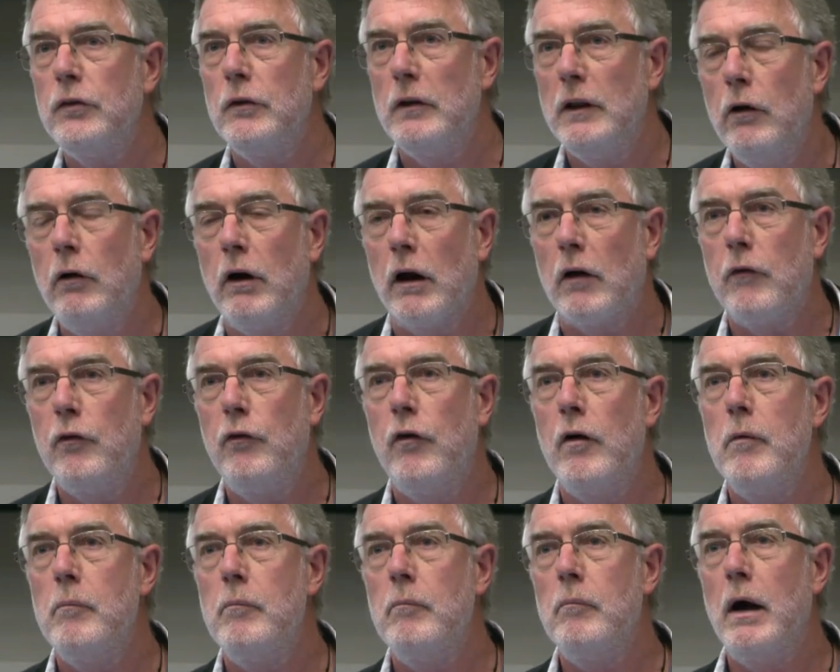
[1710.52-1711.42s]
lyric
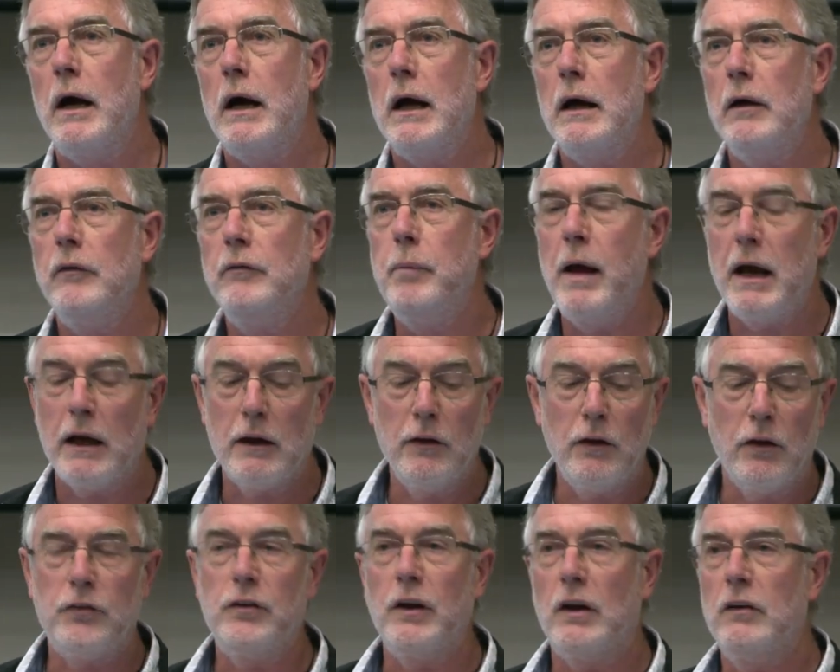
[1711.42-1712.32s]
from back
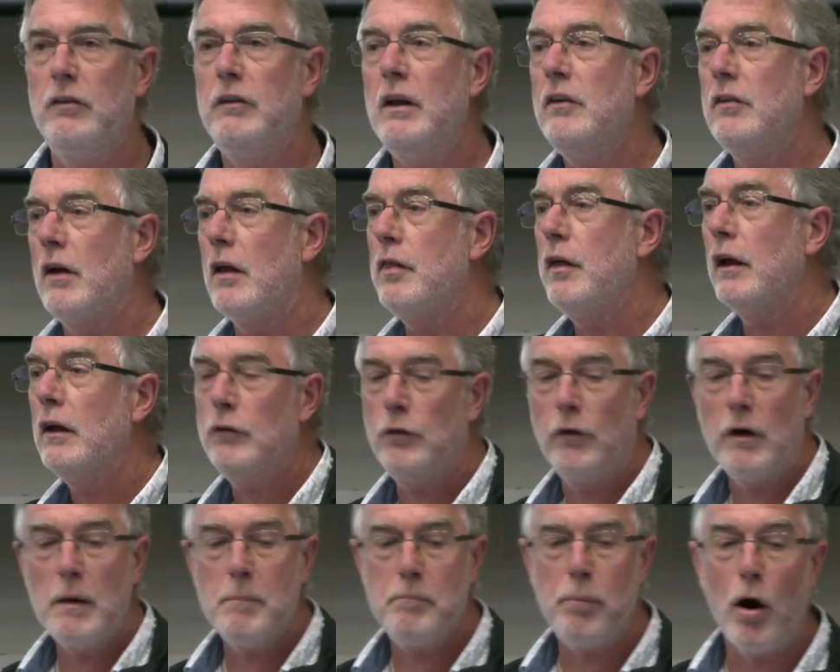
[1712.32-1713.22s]
in the 60s, I think, is
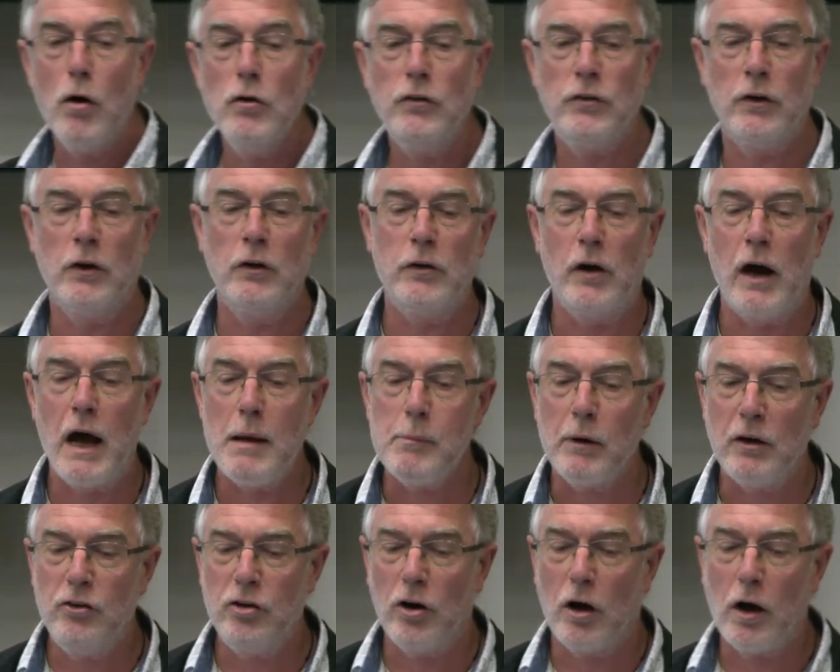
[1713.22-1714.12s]
very potent. I'm
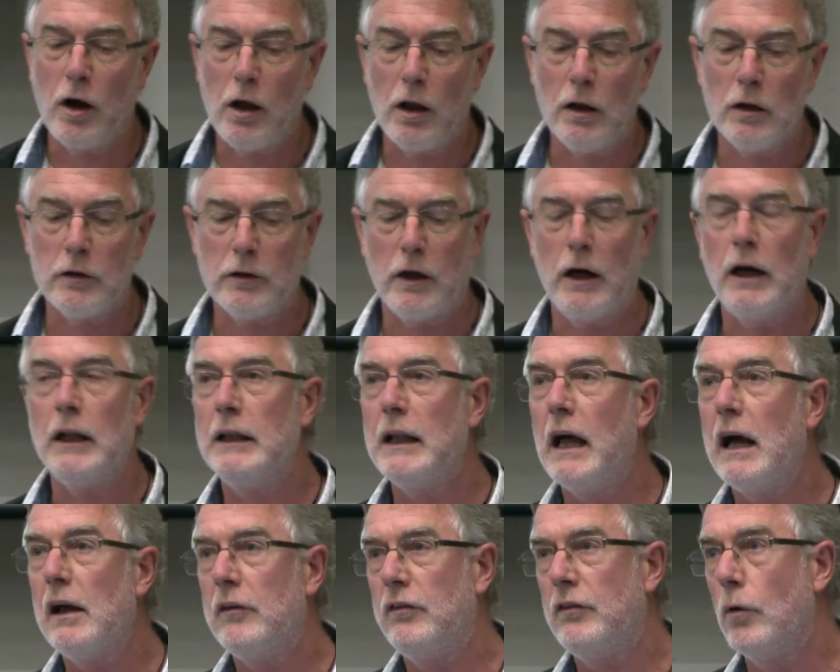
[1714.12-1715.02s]
a child, I'll
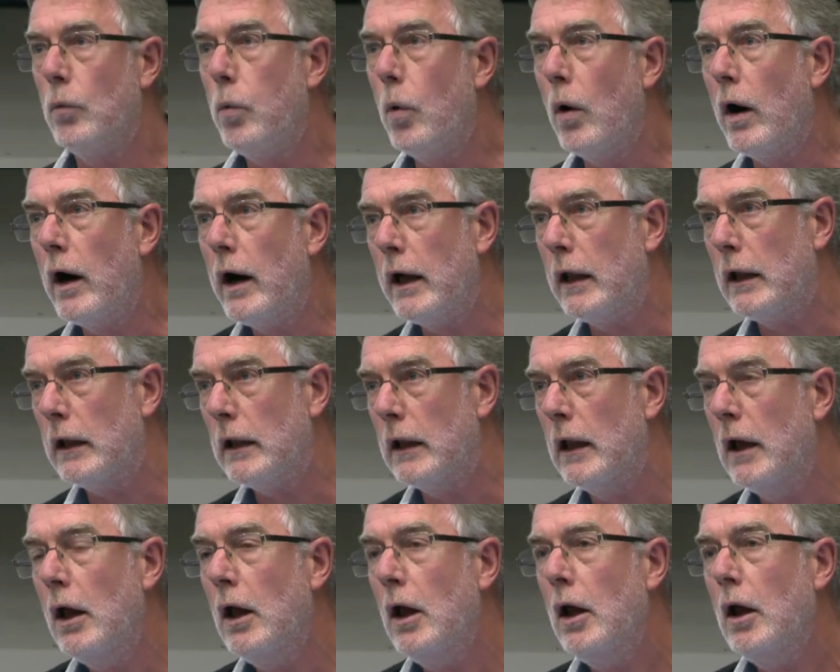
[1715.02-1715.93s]
last a
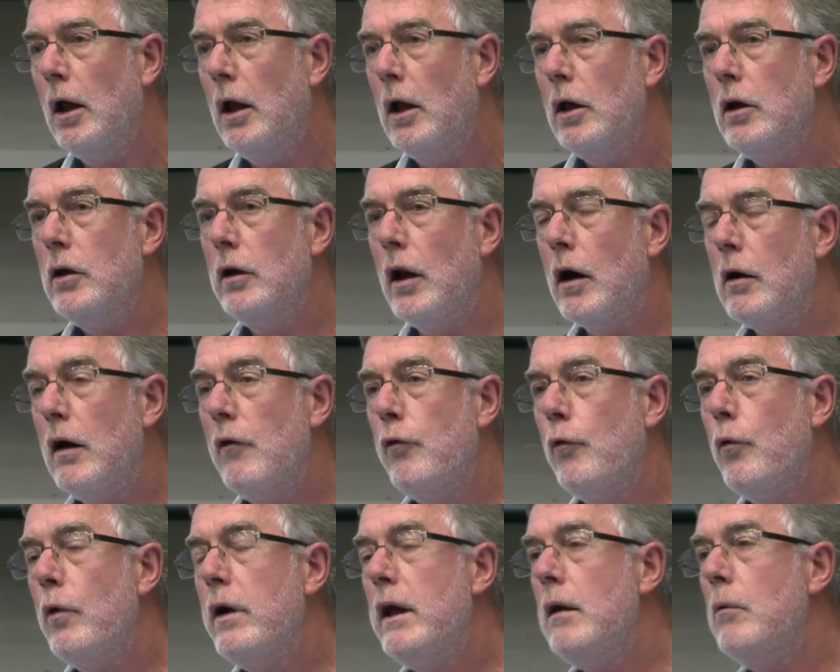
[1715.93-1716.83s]
while.
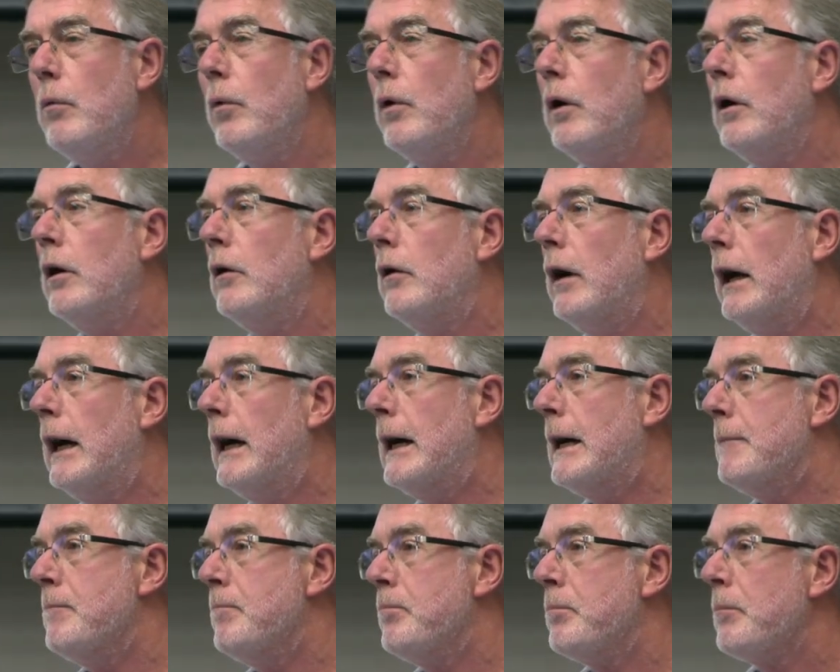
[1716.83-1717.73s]
If we
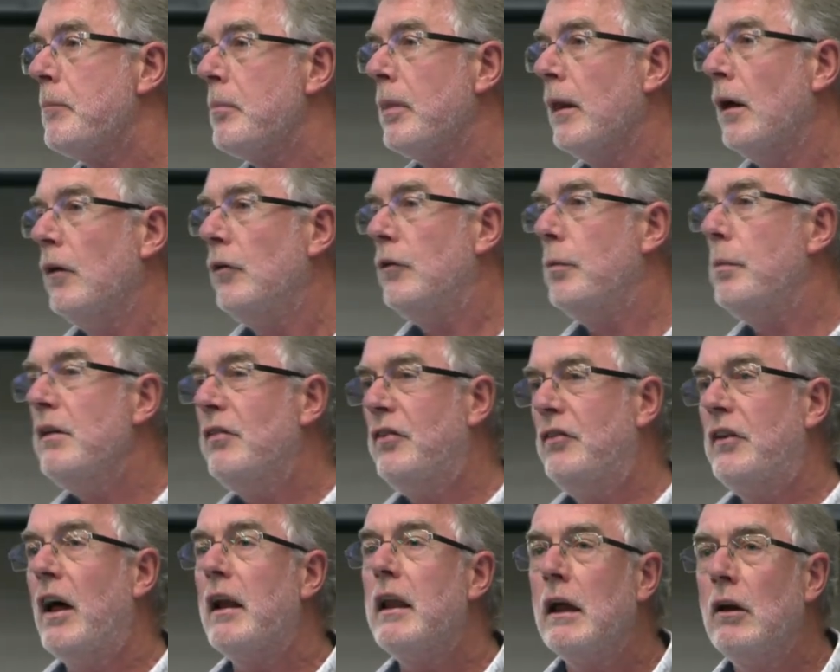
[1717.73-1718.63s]
were to be
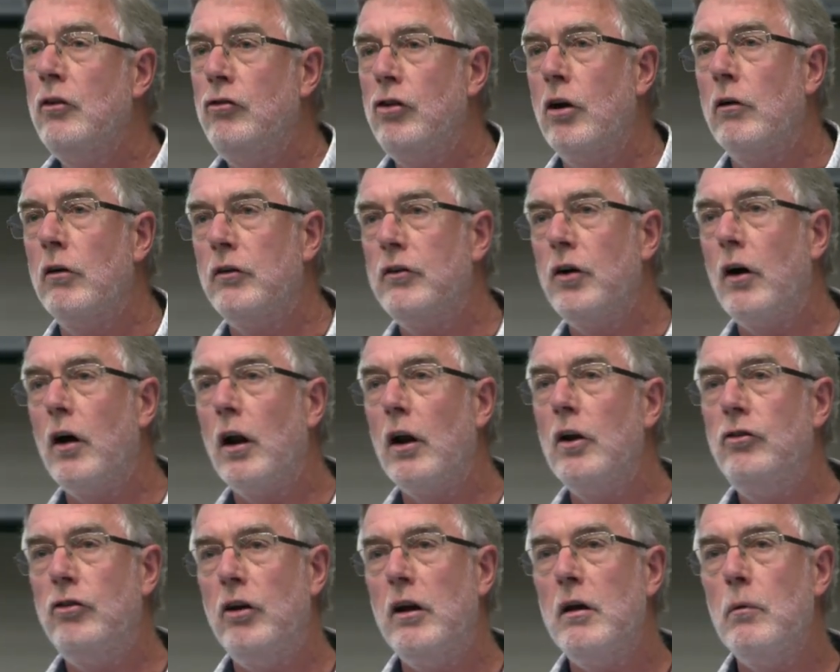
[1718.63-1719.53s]
studying
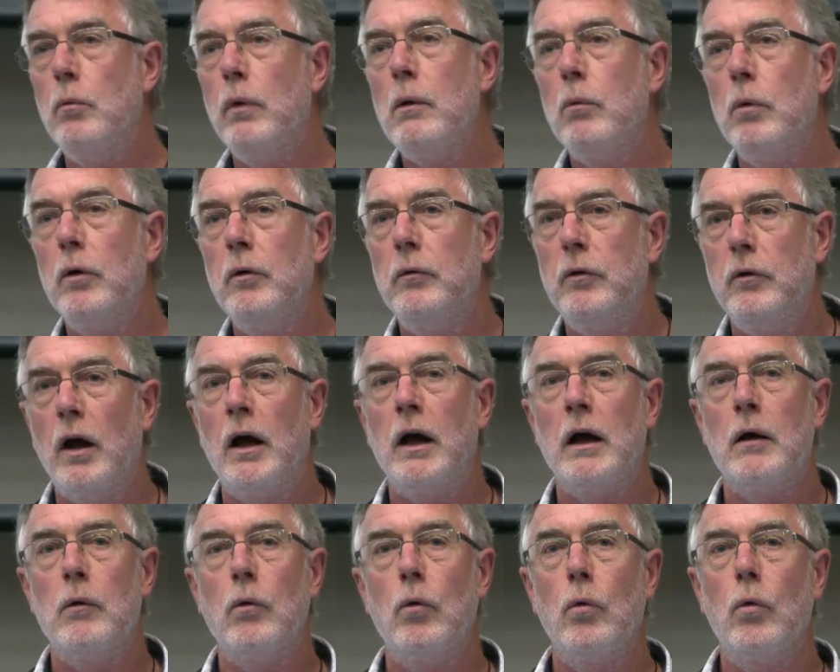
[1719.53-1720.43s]
gerontology, we would
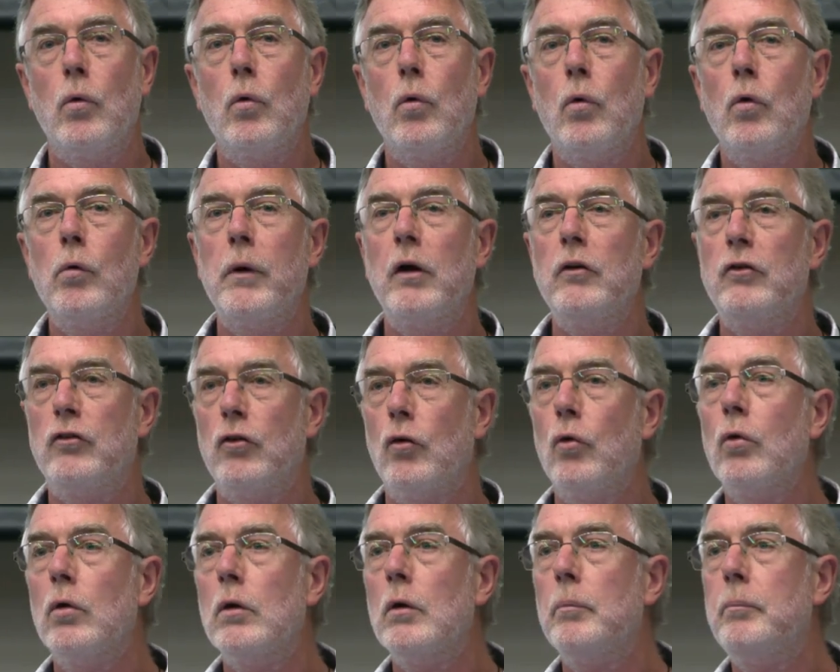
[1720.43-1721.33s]
almost
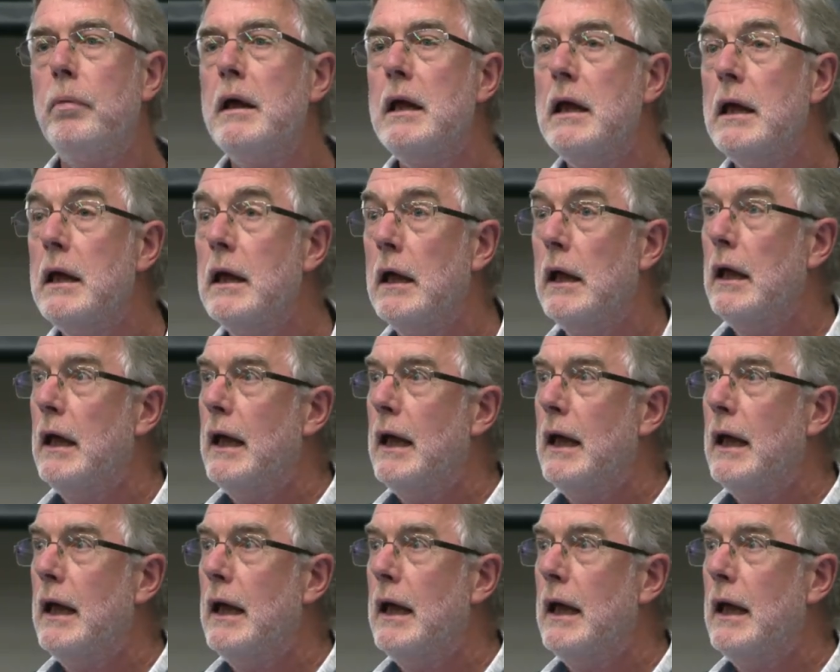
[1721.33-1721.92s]
all be